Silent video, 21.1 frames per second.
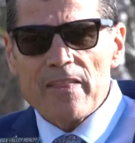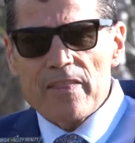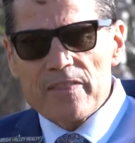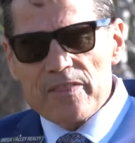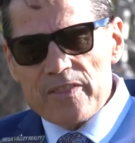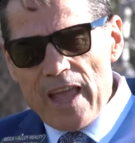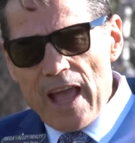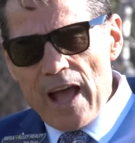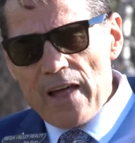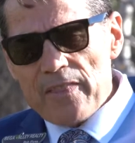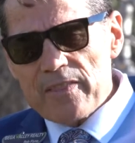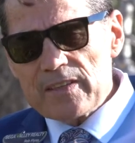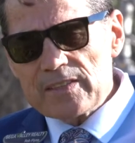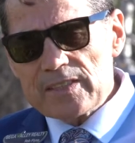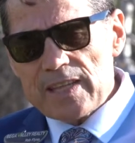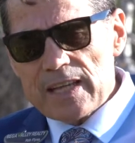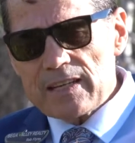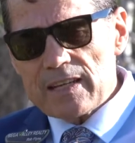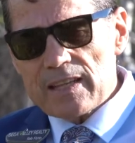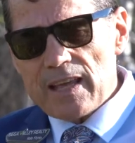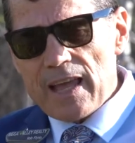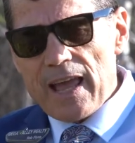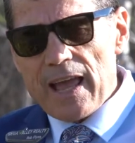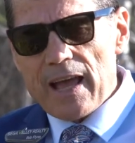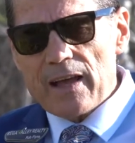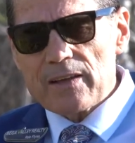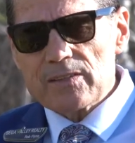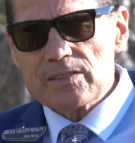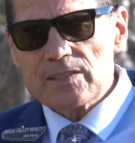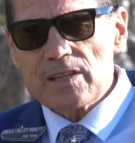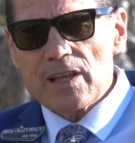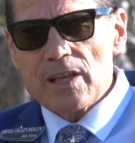Down this end of the
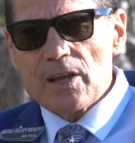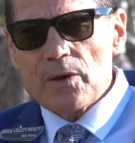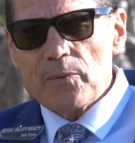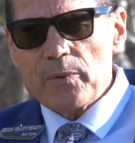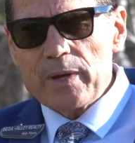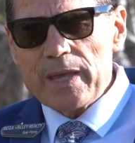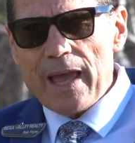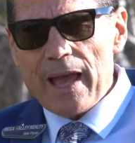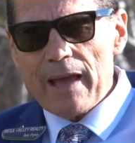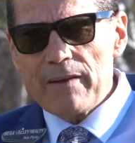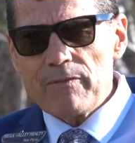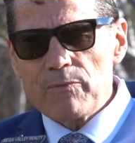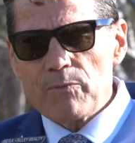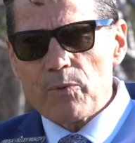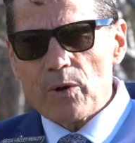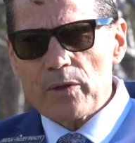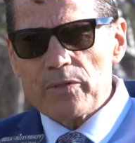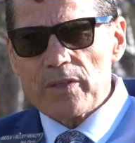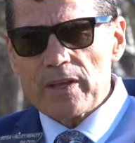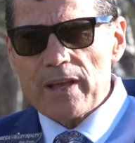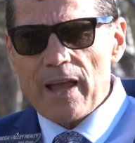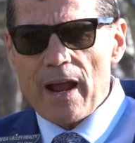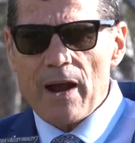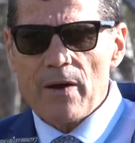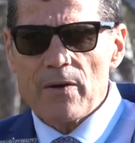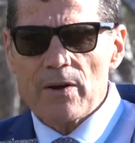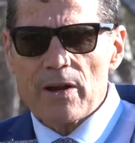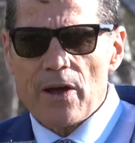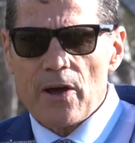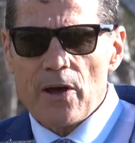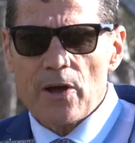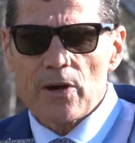house, we have what the current
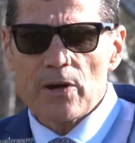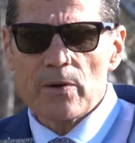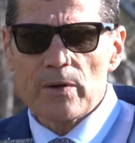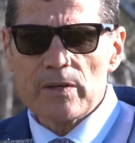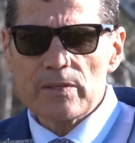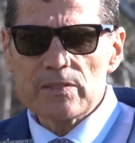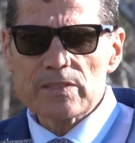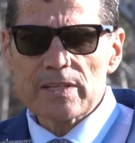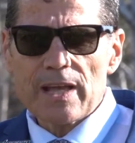owner is